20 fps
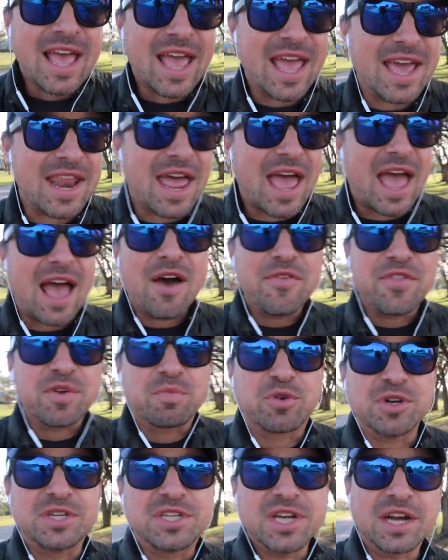and how the
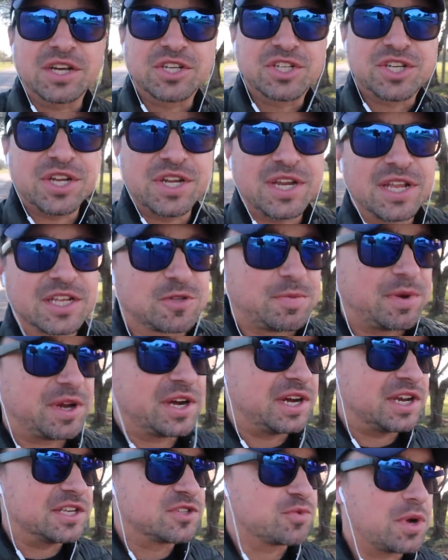production
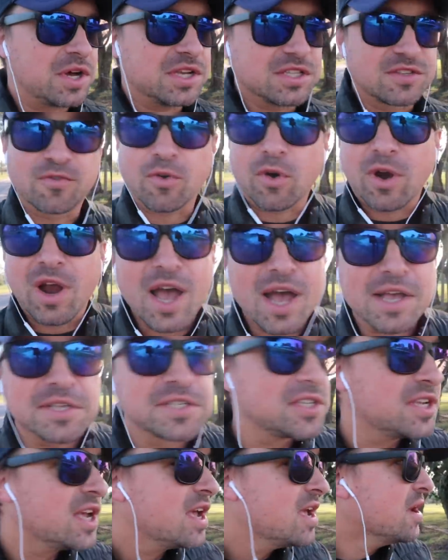experience was for
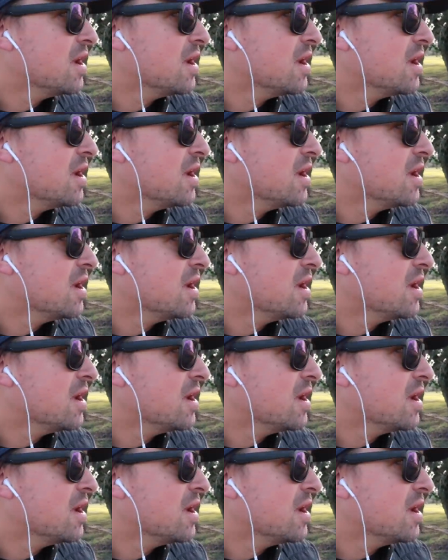us.